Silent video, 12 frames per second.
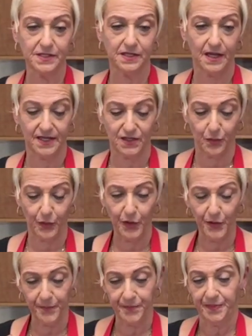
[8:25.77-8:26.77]
I've got some
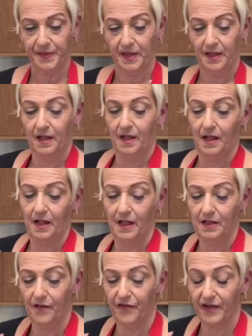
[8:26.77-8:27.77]
cherry
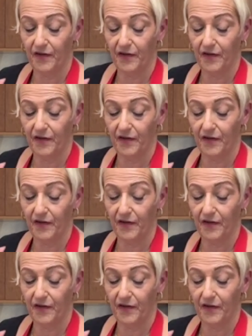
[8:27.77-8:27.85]
tomatoes